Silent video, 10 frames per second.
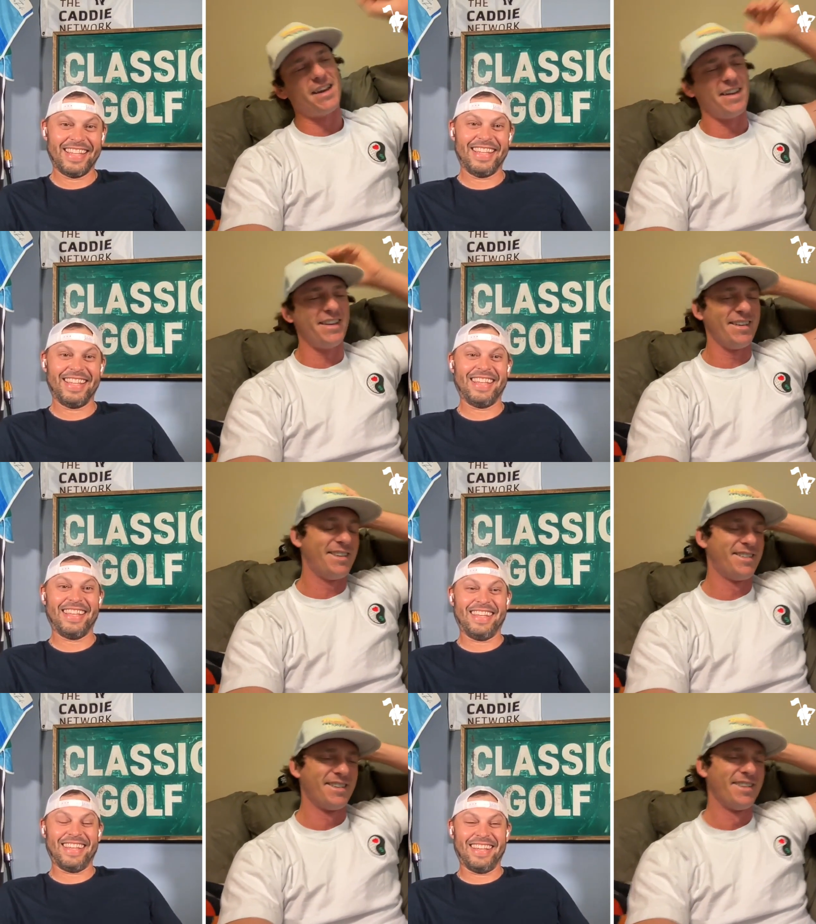Speaker 1: it,
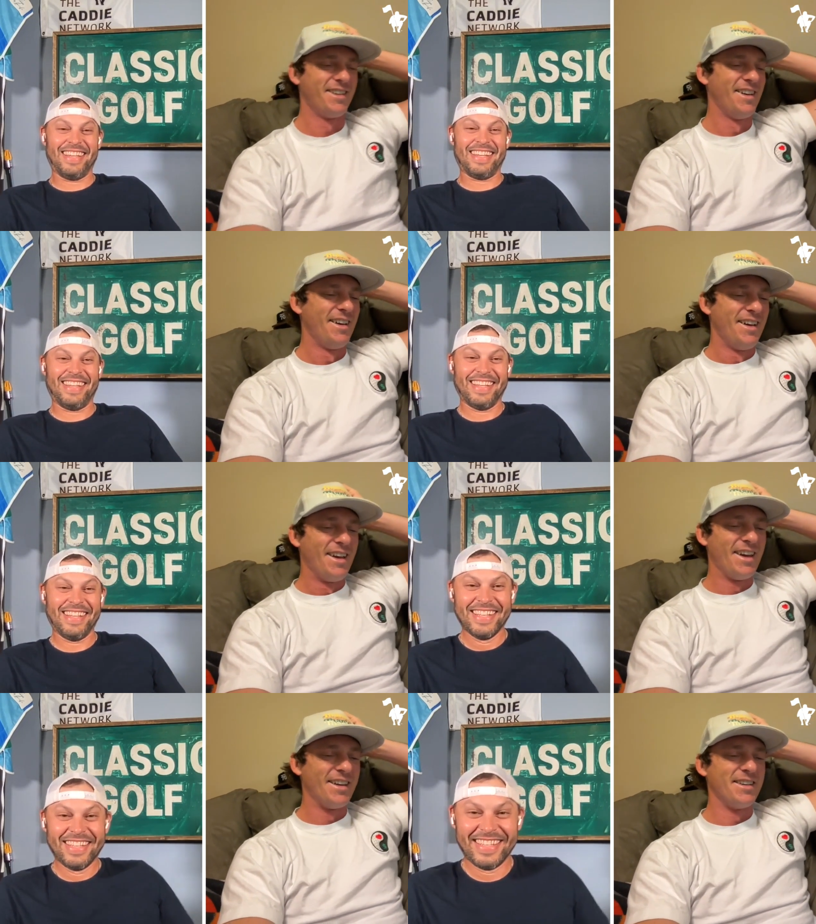
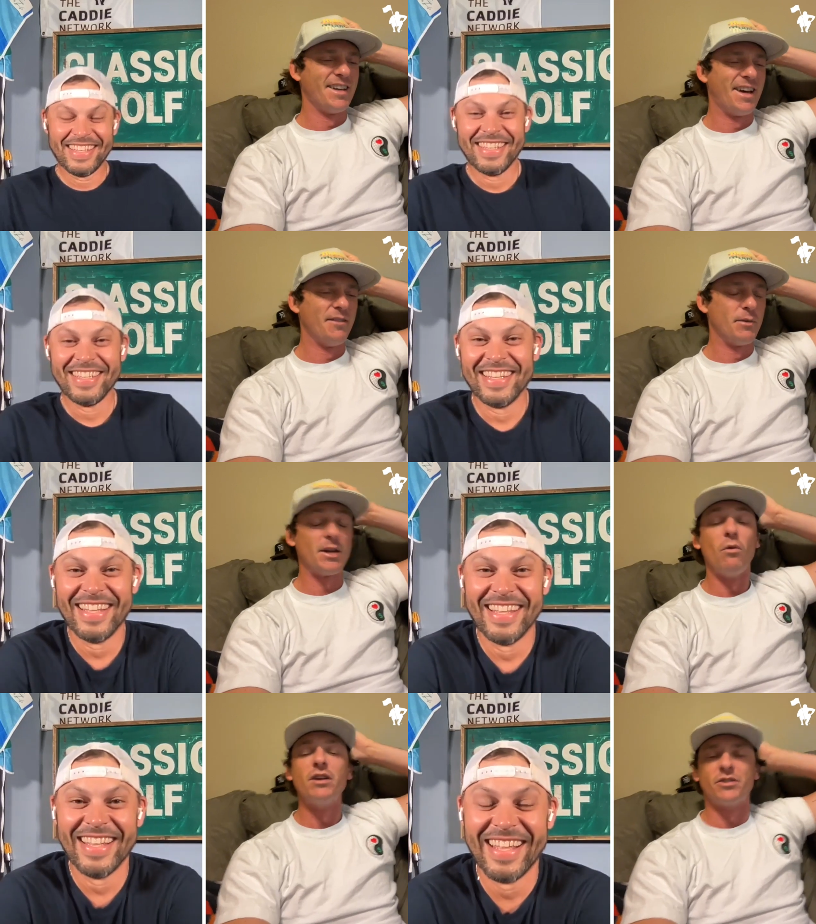and uh,
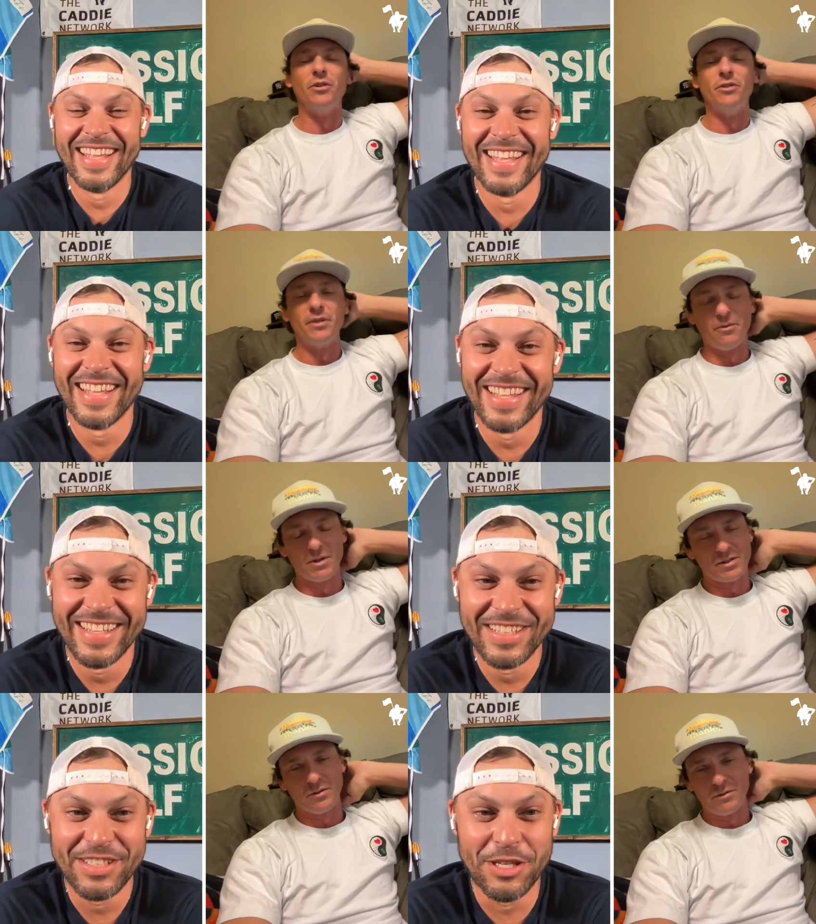but it was cool. It
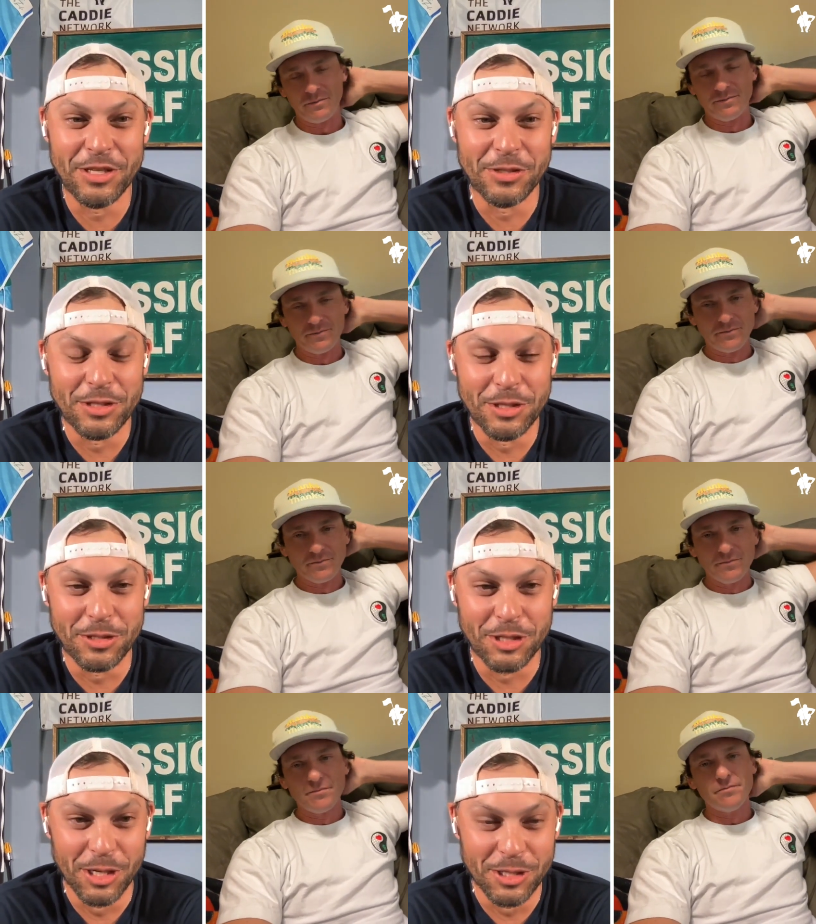was cool.
Speaker 2: You
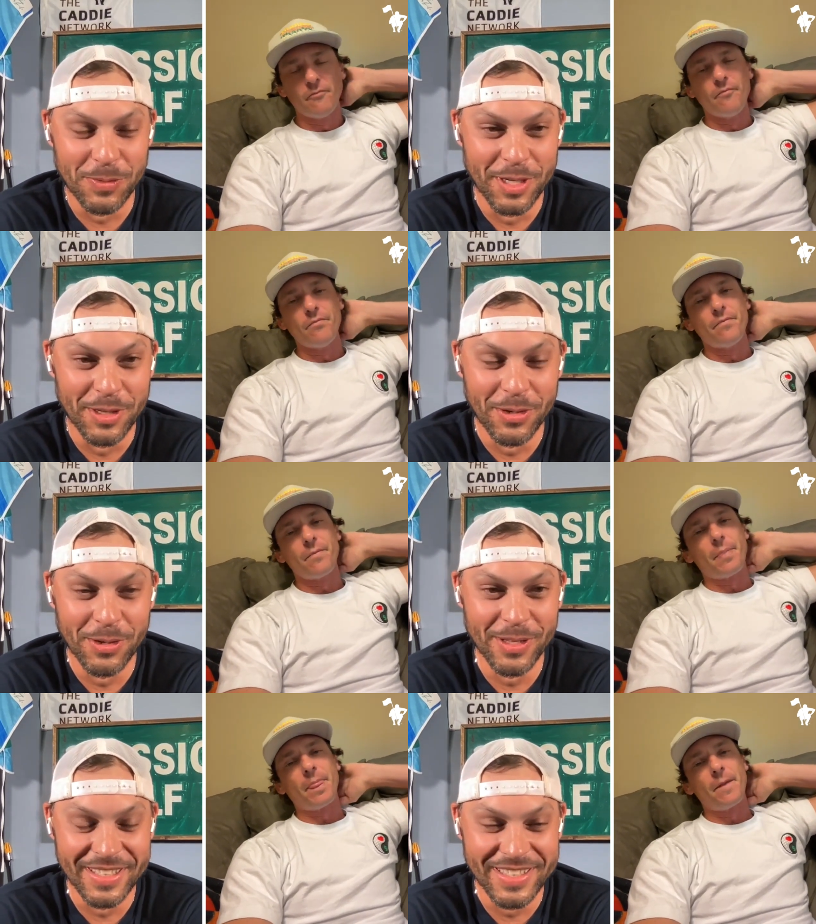you chunked one in the
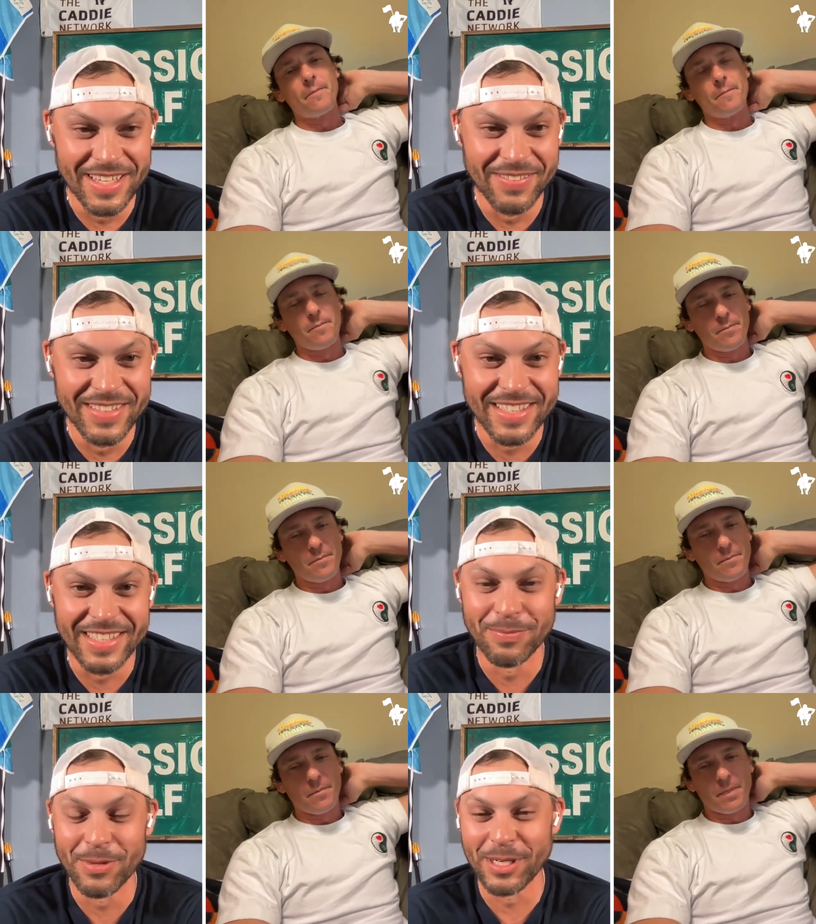hole on
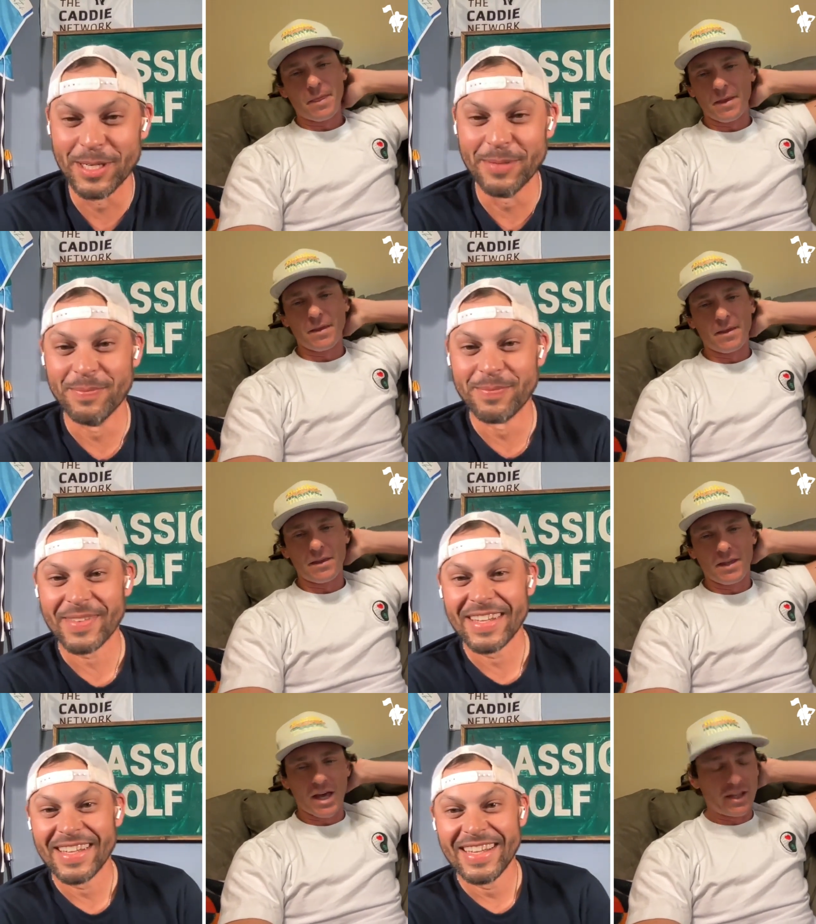17. Pretty good.
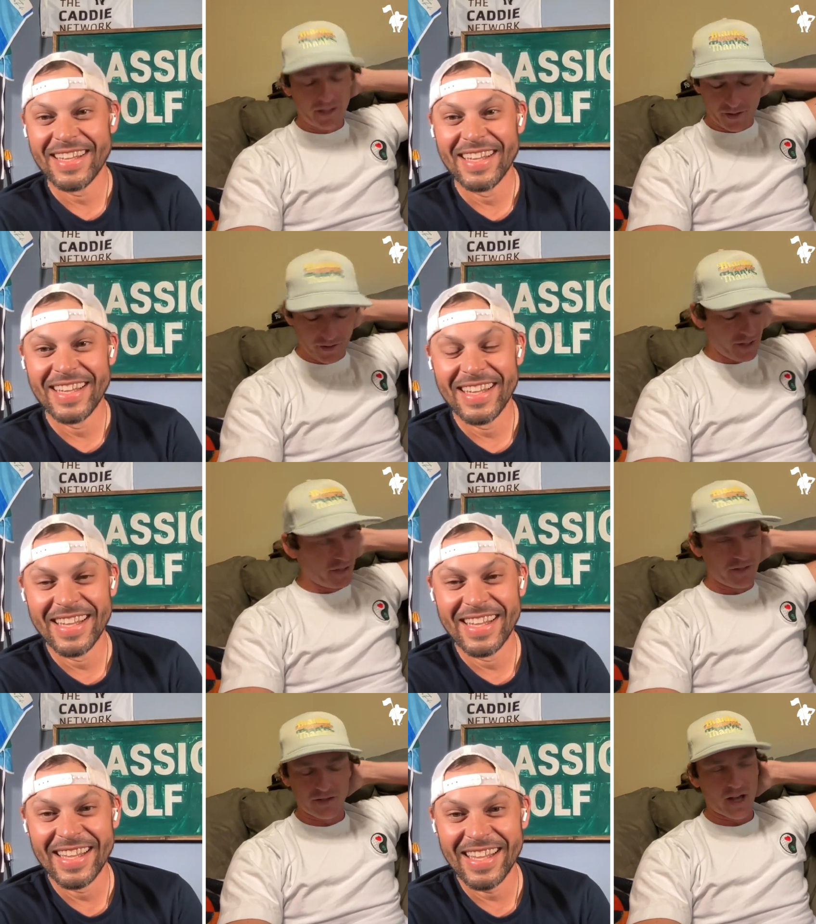
Speaker 1: Yeah,
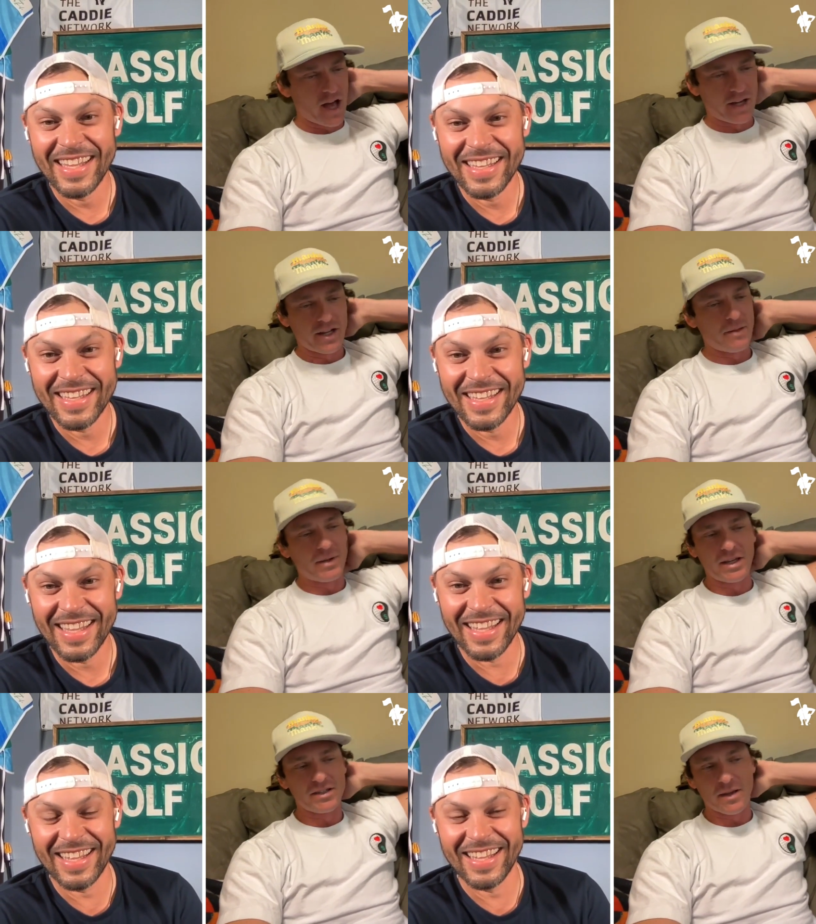literally started
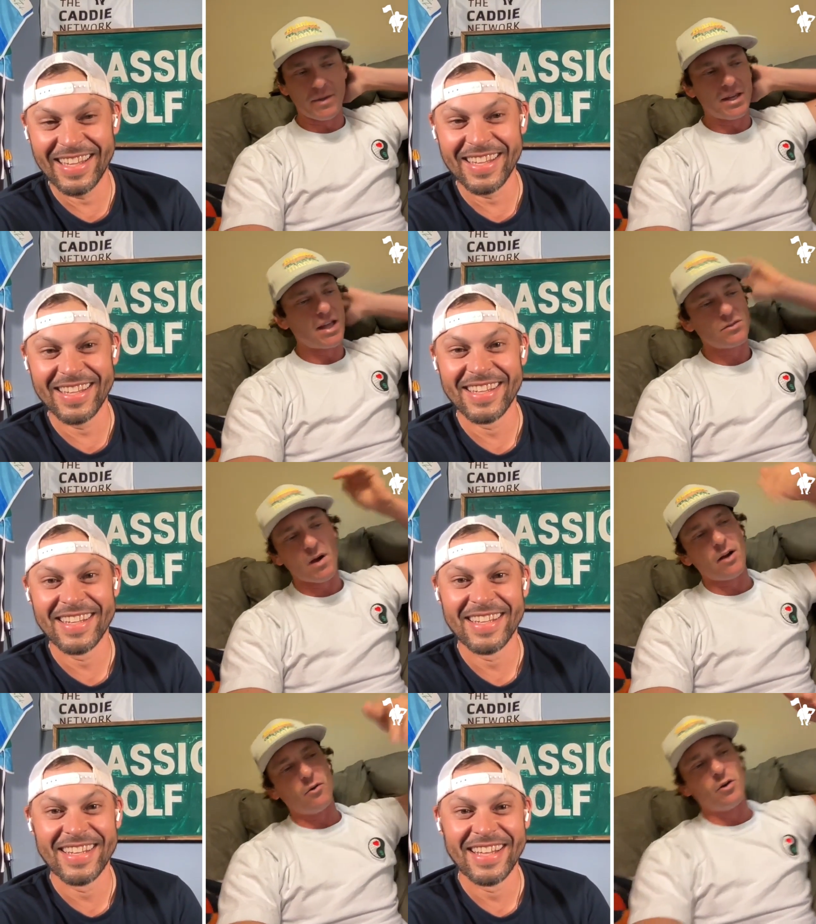it because I mean
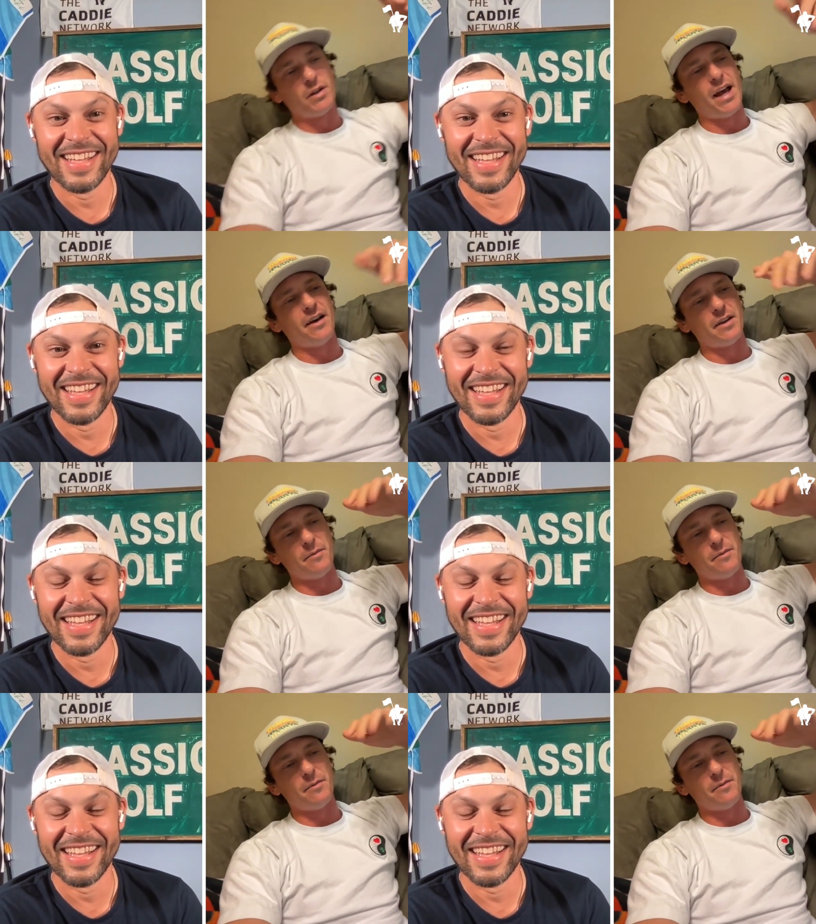that's why it rolled out.